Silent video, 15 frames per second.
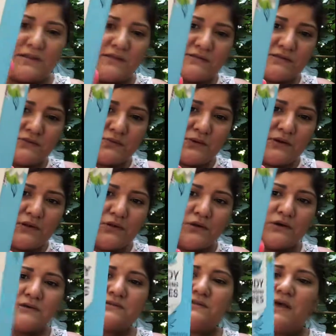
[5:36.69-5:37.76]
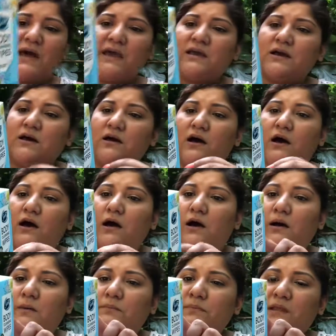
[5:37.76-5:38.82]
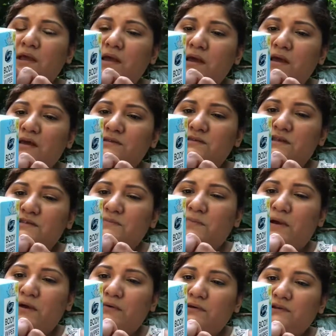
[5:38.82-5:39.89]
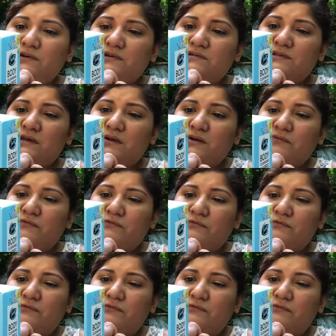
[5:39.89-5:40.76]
This is what it looks like. It says, pair with your secret